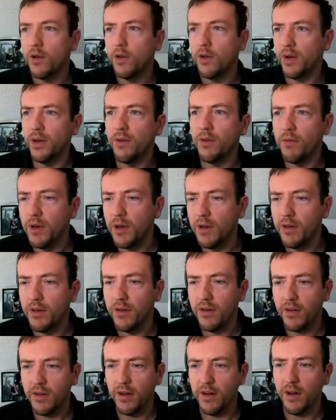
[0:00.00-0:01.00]
one of the
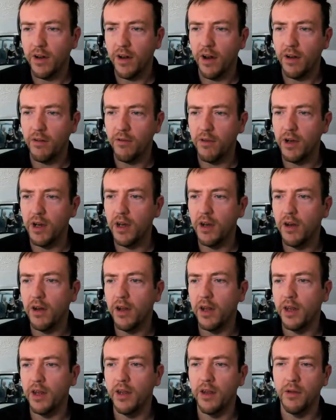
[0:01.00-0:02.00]
reasons that I really
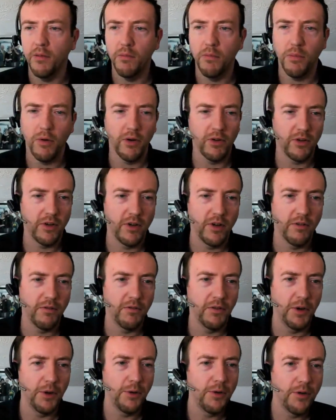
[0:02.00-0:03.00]
like positive
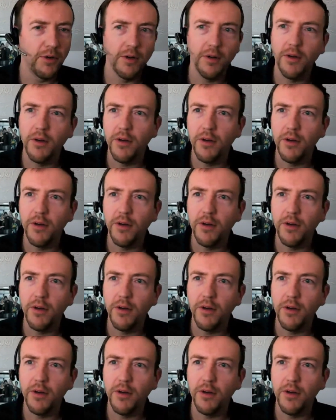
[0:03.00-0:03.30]
news.